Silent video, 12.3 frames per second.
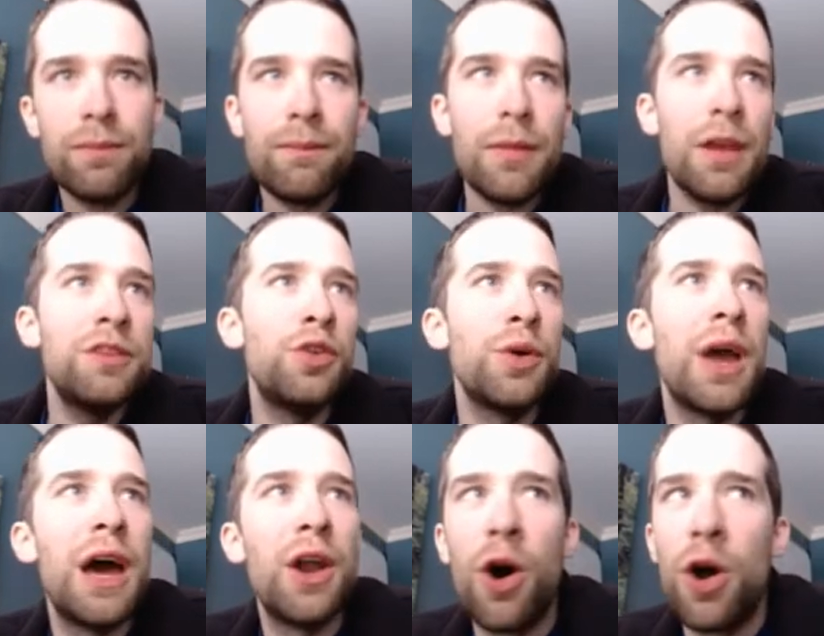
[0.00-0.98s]
So
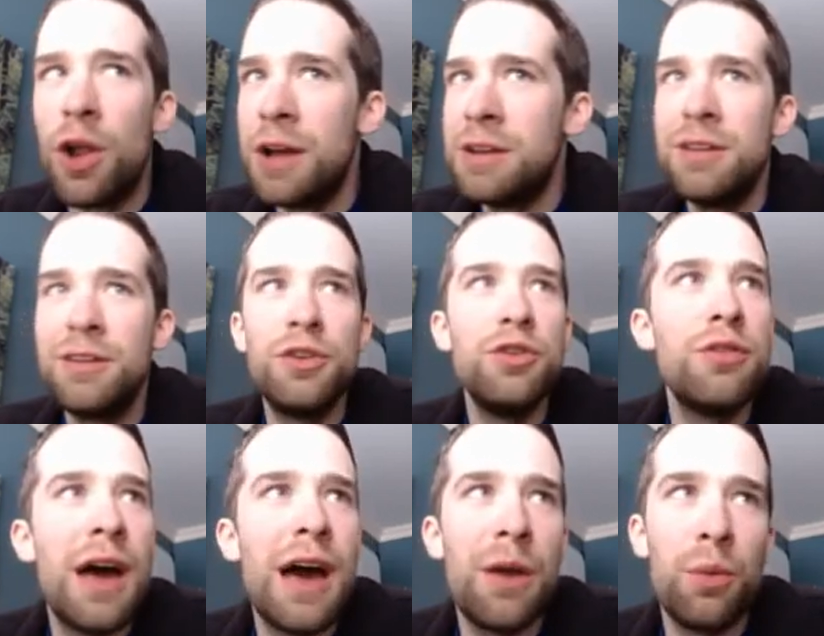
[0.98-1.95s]
again, all I did to do
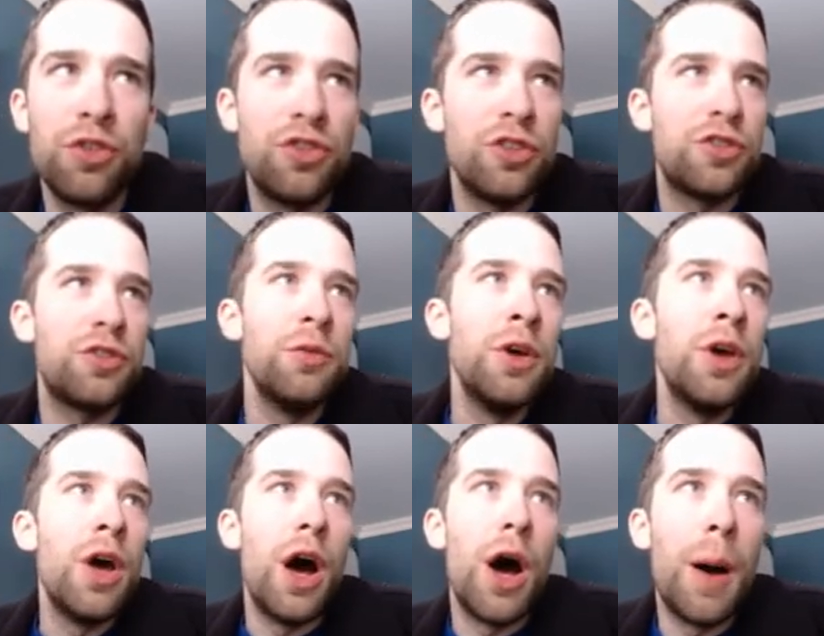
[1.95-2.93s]
that was just
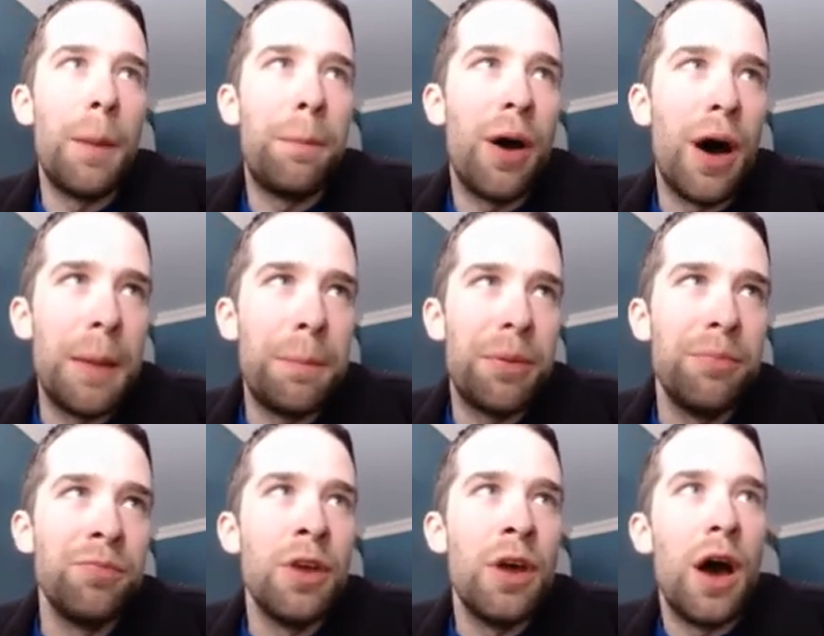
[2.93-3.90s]
pipe
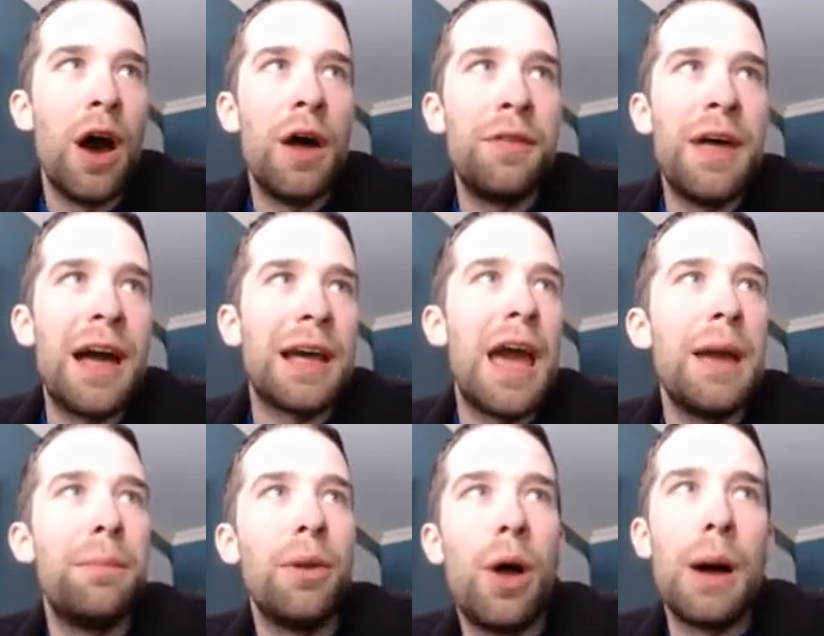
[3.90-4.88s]
that
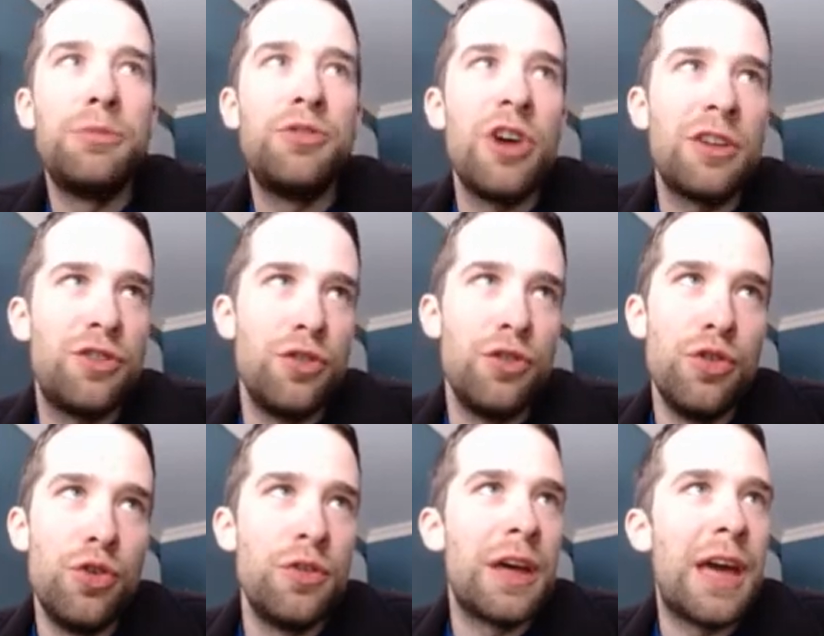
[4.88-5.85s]
kable object
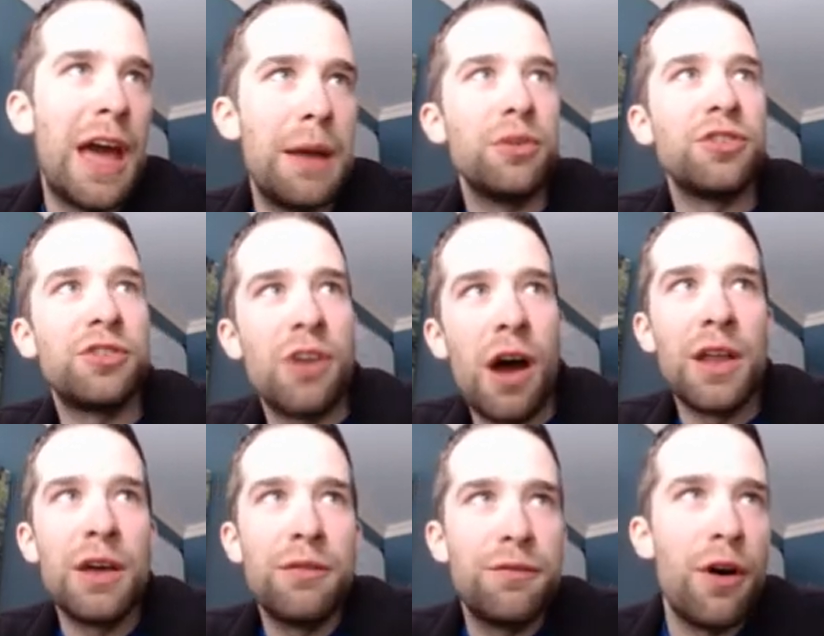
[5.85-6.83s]
to the kable
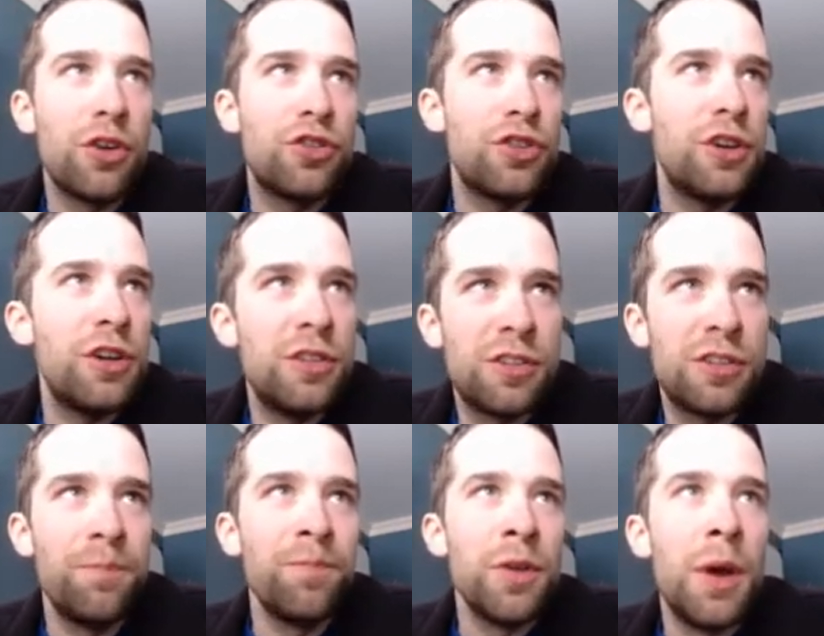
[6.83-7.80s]
styling functions,
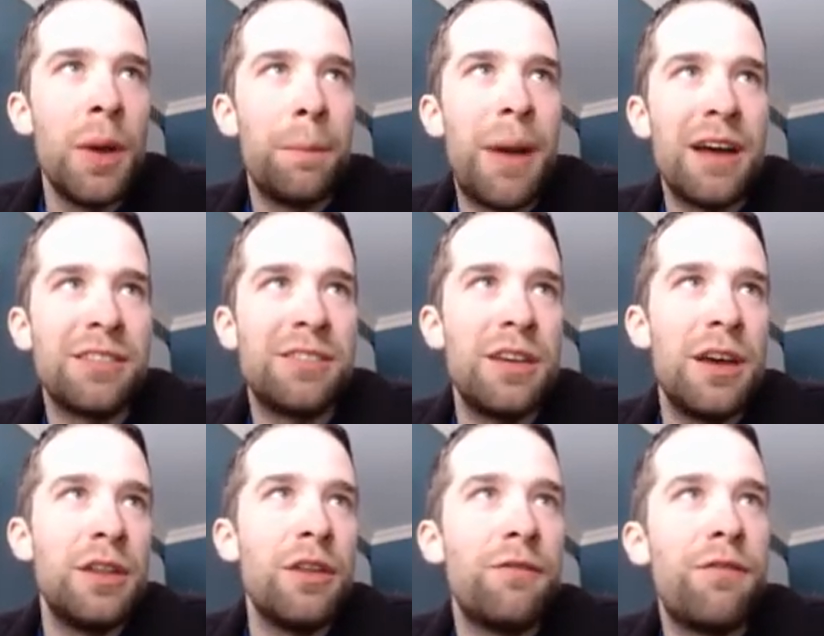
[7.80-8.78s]
pass
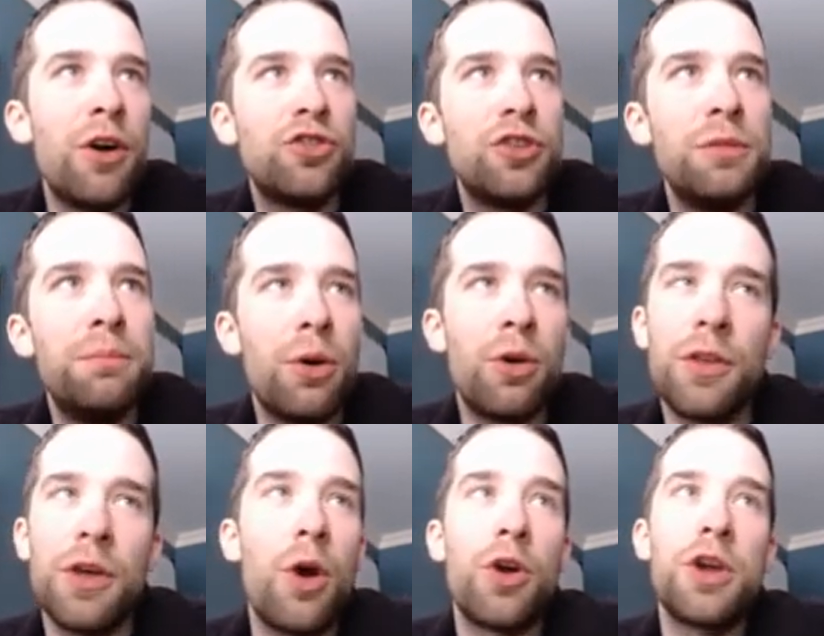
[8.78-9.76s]
in the function or the
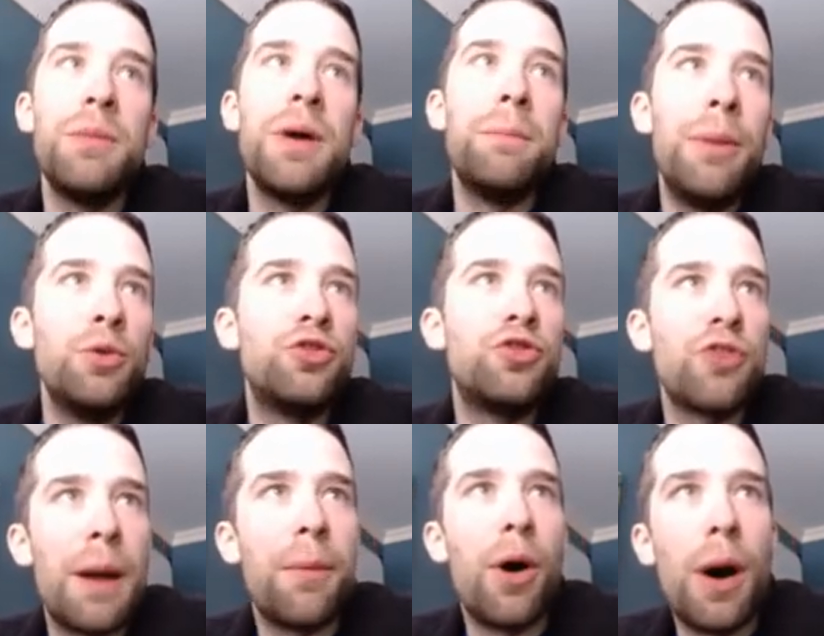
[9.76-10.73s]
argument
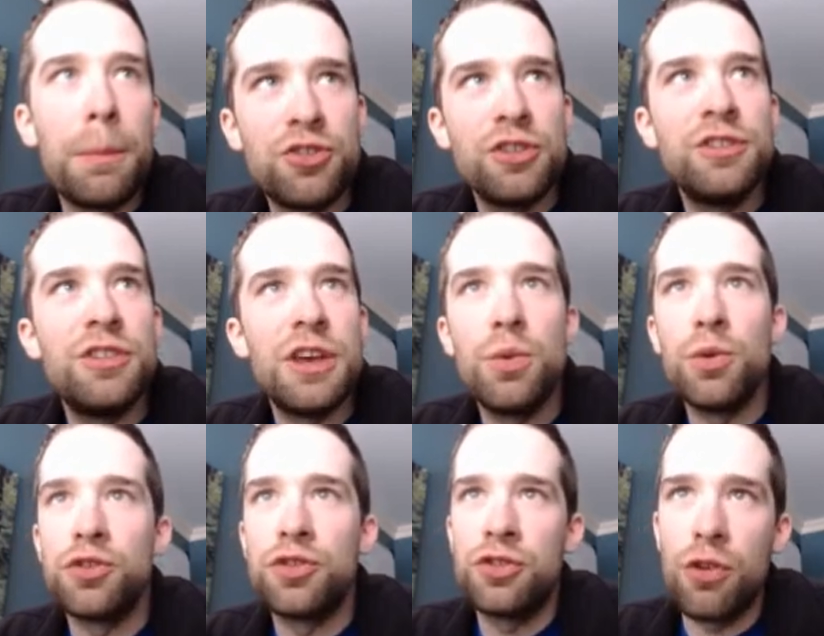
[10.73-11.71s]
bootstrap options
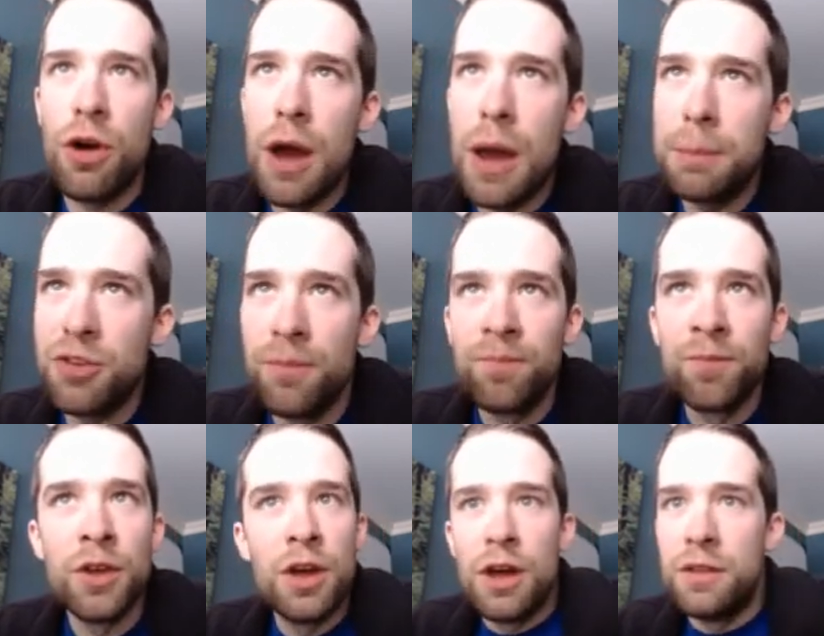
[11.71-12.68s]
equals striped,
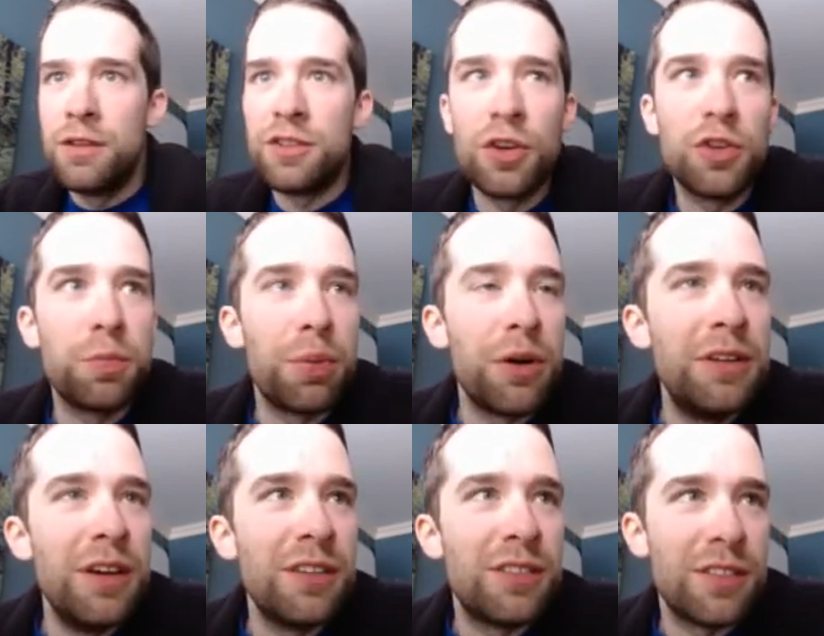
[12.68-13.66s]
and this looks pretty
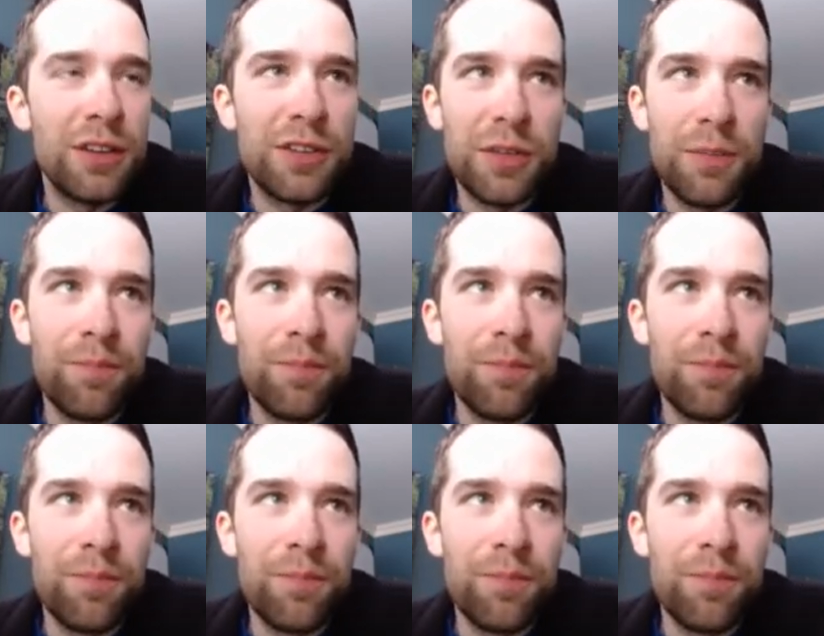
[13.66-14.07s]
decent.